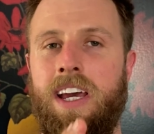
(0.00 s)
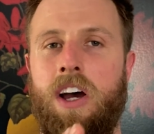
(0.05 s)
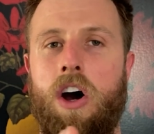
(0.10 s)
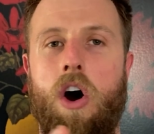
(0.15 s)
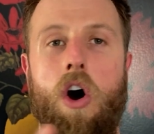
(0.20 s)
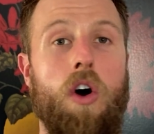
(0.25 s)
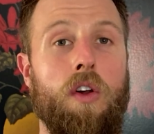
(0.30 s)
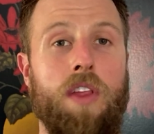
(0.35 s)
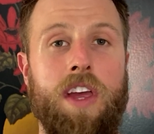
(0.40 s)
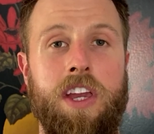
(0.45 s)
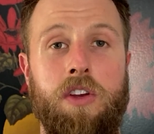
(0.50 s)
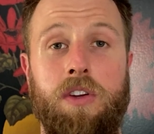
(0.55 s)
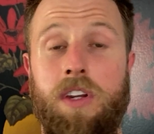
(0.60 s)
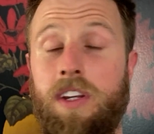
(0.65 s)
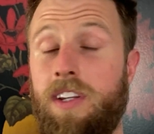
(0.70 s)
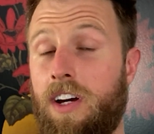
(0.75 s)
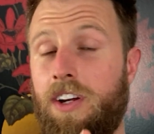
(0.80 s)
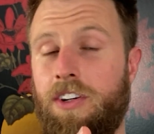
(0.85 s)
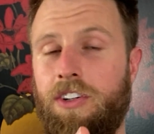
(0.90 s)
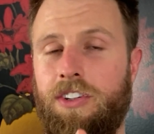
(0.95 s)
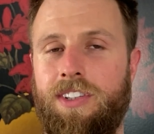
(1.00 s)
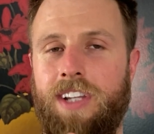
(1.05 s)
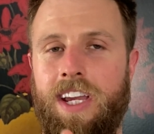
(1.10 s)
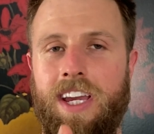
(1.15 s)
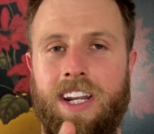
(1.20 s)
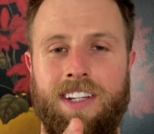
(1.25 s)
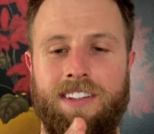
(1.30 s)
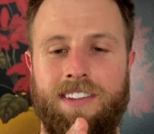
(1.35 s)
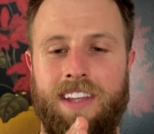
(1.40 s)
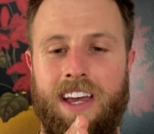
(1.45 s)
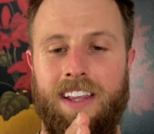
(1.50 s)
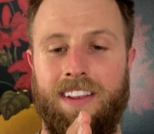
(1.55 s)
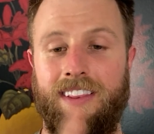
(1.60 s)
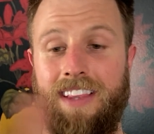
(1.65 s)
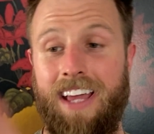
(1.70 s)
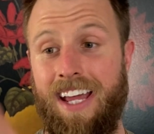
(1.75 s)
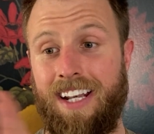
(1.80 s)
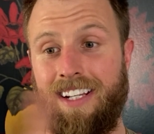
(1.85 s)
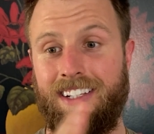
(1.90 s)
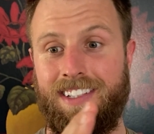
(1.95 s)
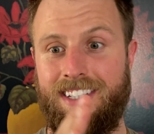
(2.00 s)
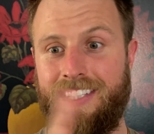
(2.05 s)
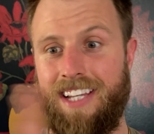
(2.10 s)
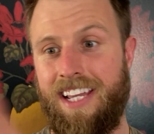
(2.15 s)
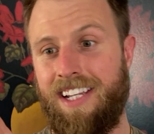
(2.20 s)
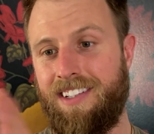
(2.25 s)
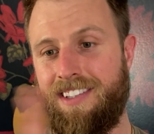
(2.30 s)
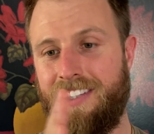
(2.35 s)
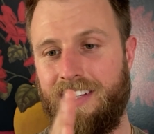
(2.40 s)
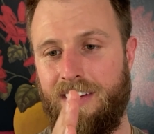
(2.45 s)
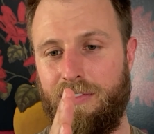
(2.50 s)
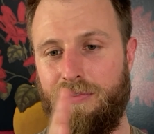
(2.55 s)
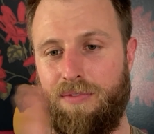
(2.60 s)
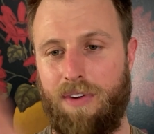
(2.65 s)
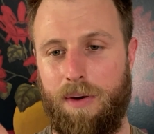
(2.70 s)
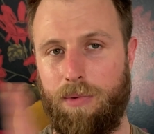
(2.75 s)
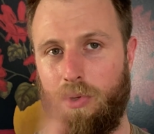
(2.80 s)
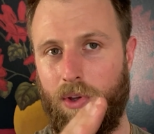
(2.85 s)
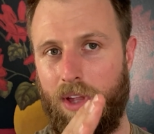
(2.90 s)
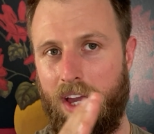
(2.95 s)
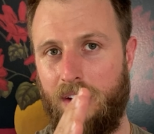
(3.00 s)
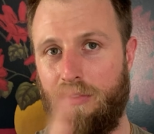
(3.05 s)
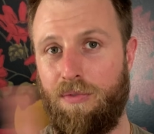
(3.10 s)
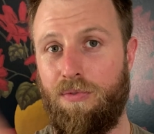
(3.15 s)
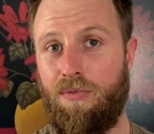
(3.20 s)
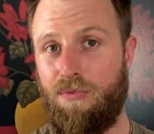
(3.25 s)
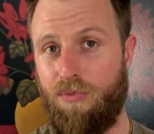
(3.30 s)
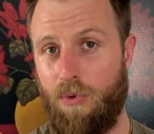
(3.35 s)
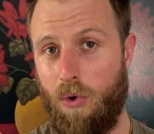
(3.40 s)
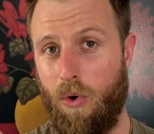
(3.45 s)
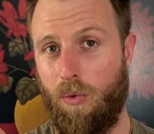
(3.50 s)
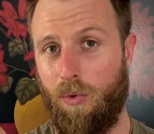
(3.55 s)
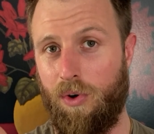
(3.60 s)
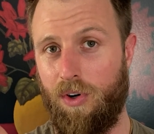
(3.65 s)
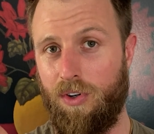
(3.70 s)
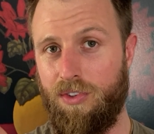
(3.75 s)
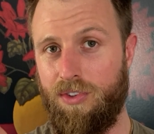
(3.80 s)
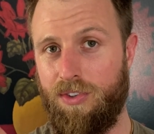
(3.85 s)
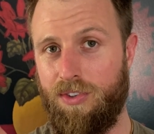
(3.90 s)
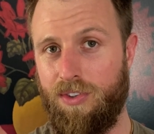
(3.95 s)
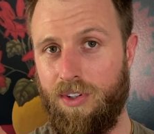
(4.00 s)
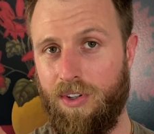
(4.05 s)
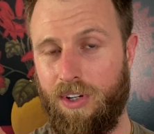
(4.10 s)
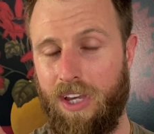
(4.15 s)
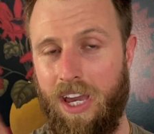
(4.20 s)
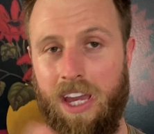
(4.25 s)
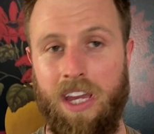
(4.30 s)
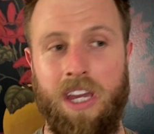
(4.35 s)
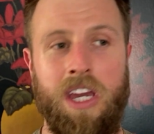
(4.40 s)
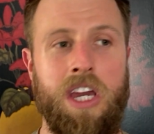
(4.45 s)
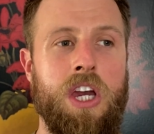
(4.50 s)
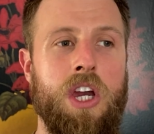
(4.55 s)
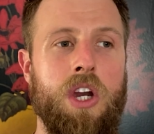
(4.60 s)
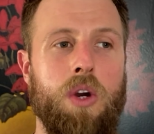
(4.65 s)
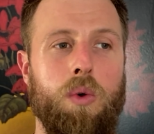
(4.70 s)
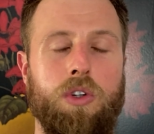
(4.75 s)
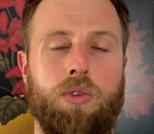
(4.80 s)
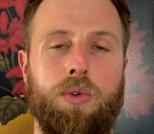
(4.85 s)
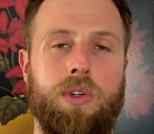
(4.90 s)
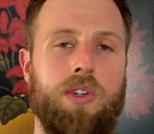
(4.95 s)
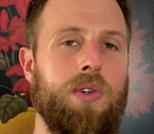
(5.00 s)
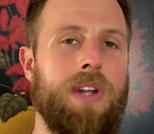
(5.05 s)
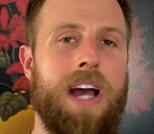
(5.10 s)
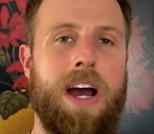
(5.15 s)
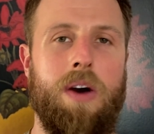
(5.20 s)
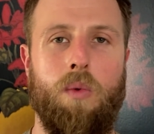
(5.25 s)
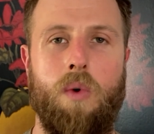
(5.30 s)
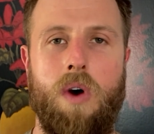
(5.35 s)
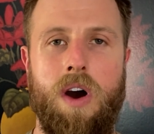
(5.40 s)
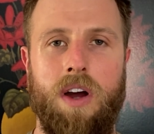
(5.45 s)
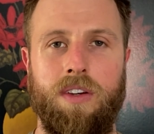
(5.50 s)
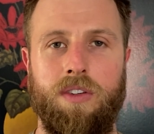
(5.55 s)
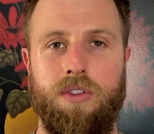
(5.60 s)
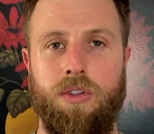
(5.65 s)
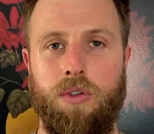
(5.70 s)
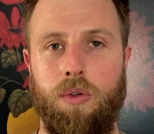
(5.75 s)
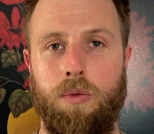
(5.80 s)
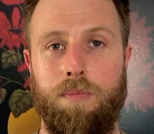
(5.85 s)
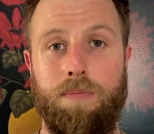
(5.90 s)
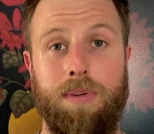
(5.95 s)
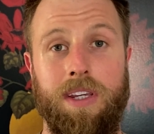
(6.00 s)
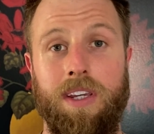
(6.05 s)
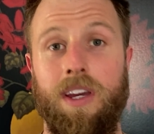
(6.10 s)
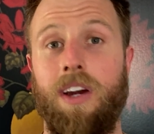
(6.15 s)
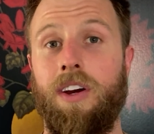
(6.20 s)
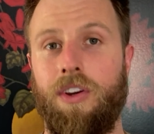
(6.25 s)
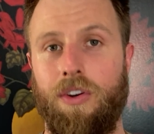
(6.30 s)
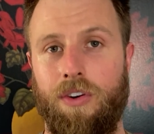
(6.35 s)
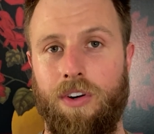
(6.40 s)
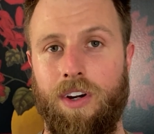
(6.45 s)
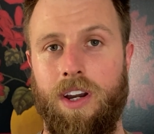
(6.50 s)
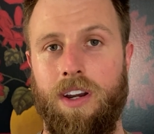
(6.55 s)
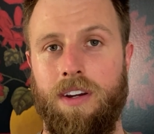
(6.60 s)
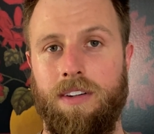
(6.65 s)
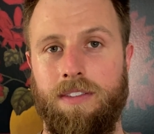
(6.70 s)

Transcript: all that you need to understand is that that sends the femoral head forwards, okay? Which we do not want to be occurring.